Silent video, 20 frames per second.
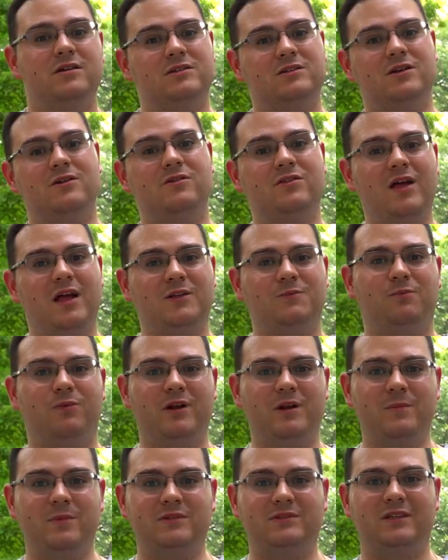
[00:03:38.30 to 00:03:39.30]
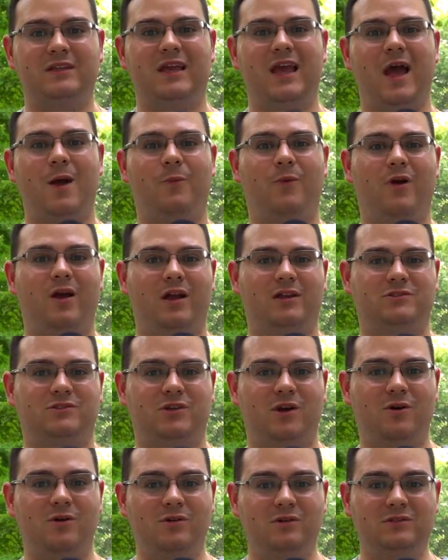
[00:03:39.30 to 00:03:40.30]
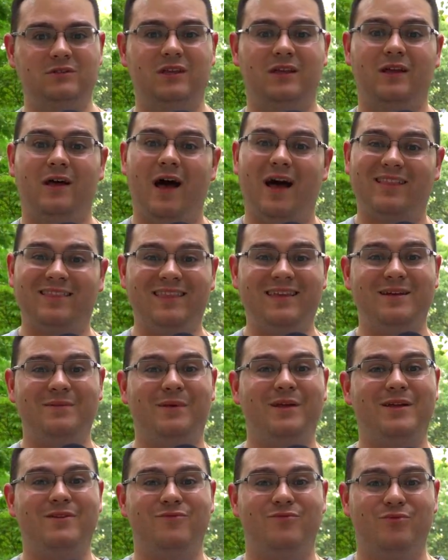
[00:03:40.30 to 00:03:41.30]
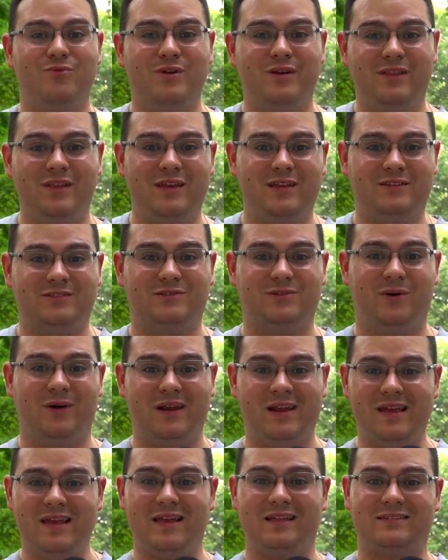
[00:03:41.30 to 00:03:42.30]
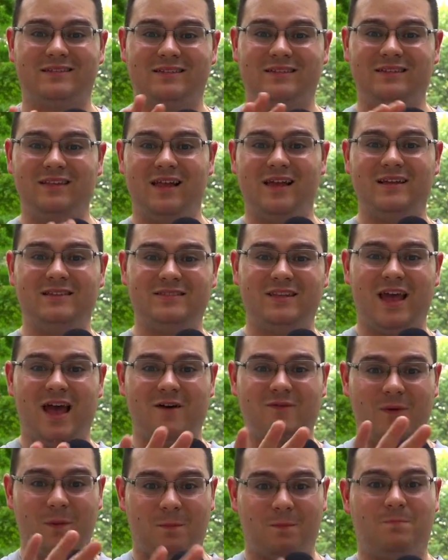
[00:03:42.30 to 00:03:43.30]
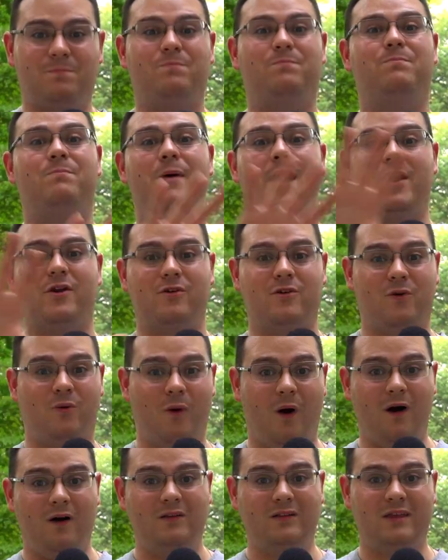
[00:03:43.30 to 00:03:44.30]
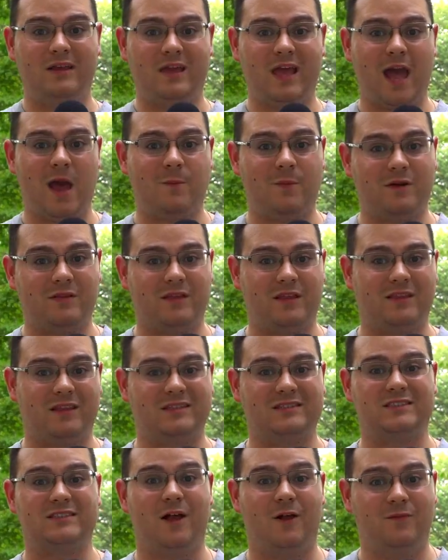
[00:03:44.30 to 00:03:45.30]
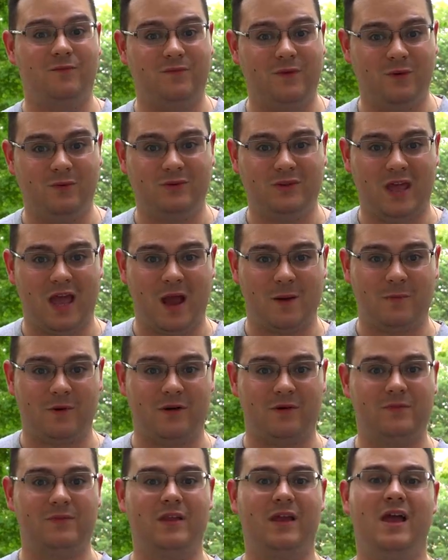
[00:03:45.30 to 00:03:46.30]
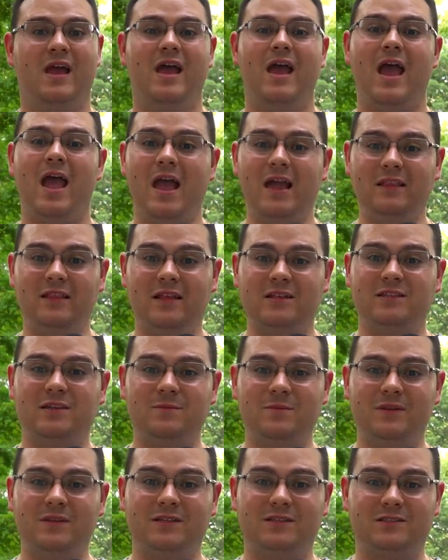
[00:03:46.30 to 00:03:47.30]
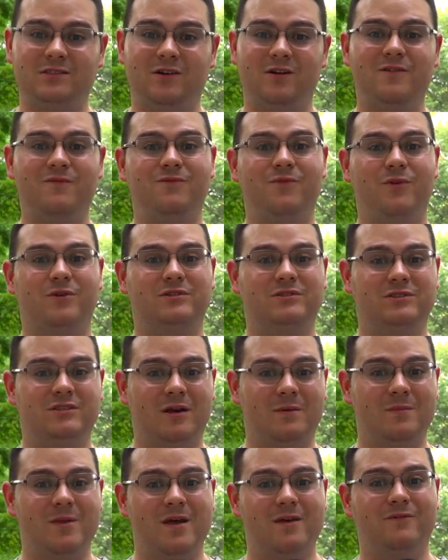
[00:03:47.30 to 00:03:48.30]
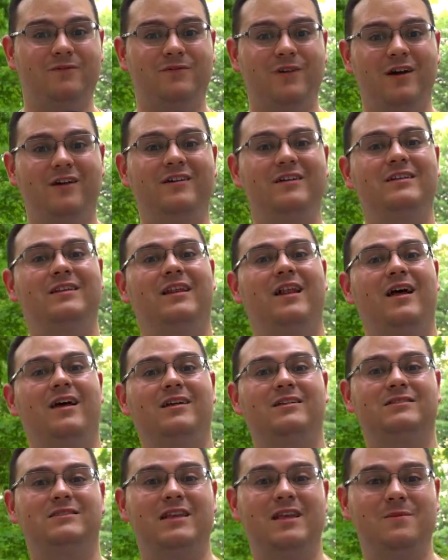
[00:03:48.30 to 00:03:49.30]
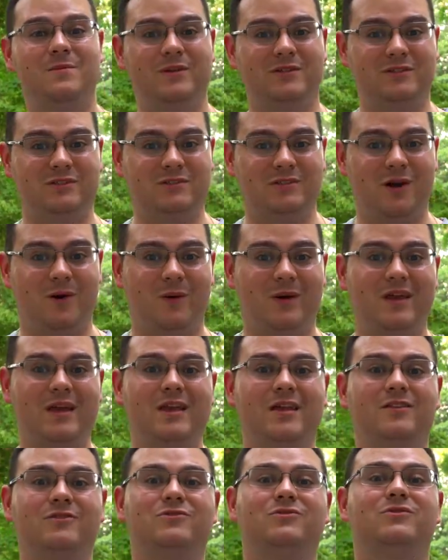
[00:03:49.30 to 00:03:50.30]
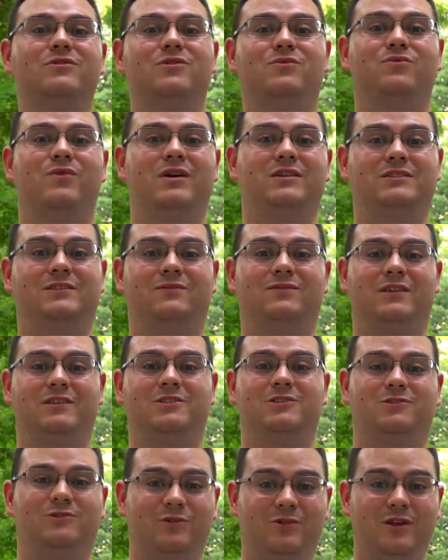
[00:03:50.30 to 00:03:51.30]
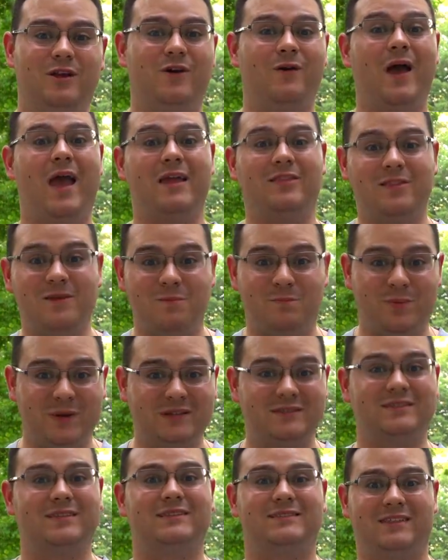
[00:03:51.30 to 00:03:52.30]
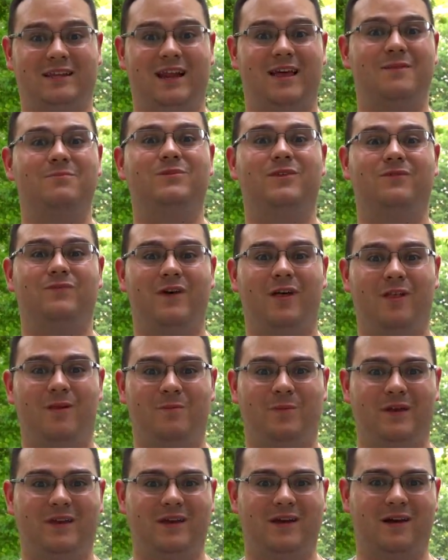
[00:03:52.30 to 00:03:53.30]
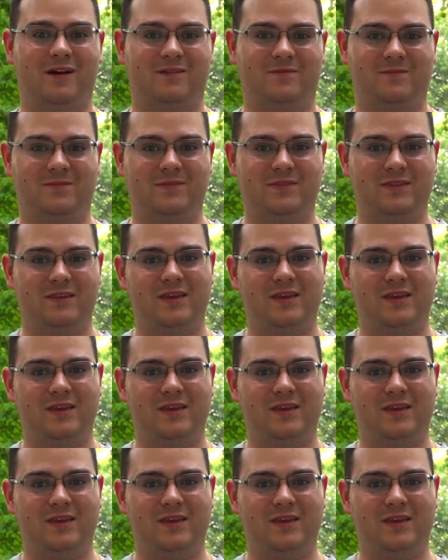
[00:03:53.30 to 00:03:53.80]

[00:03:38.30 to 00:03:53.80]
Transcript: So that's pretty much the camera I chose. I think I'm going to really enjoy it. It's nice to have a better quality camera than the cell phone camera. And that's going to be the start for some very nice images going into the rest of the studio and the business that I'm developing here.